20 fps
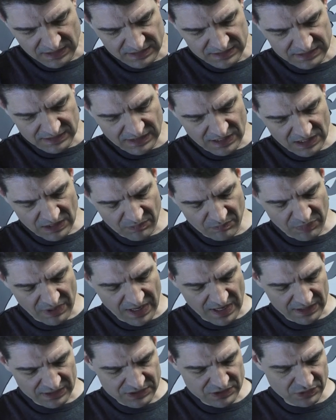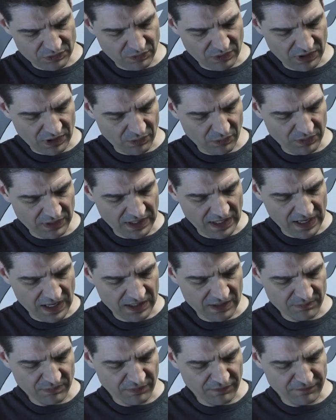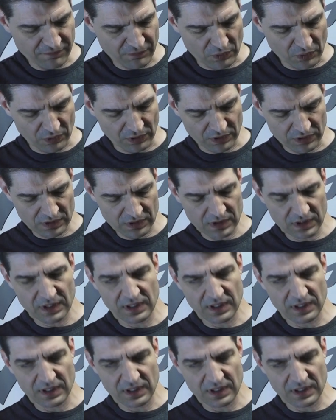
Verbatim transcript: to get it back to where we had it before.